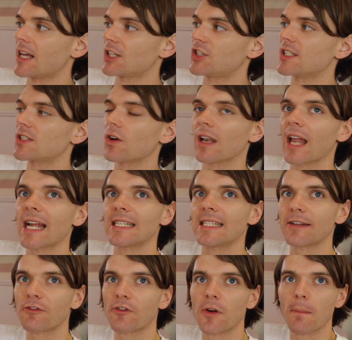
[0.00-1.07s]
She's got like
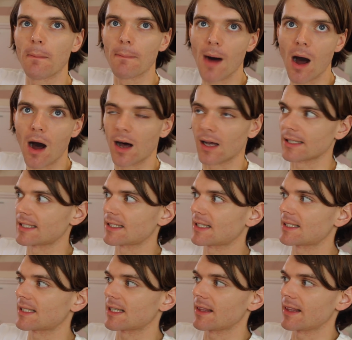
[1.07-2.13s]
different
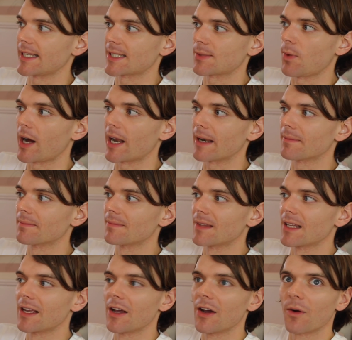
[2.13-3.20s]
masks, this one,
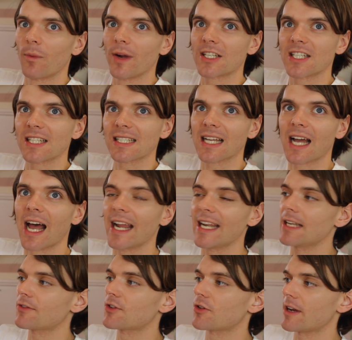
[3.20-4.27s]
which is
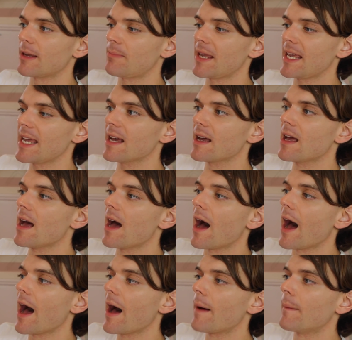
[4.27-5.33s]
kind of creepy.
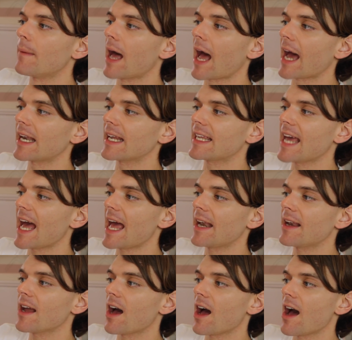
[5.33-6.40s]
Um, and
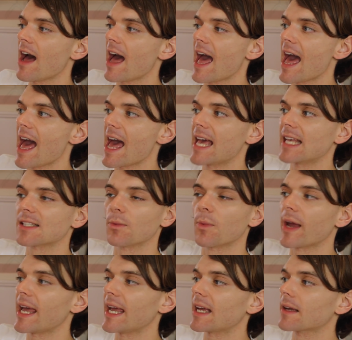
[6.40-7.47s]
again, her hair is a
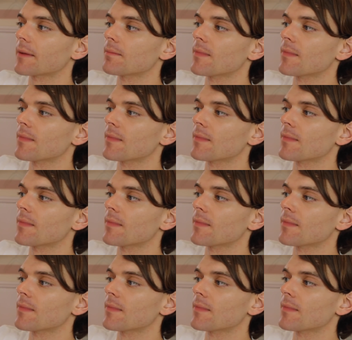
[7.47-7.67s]
wig.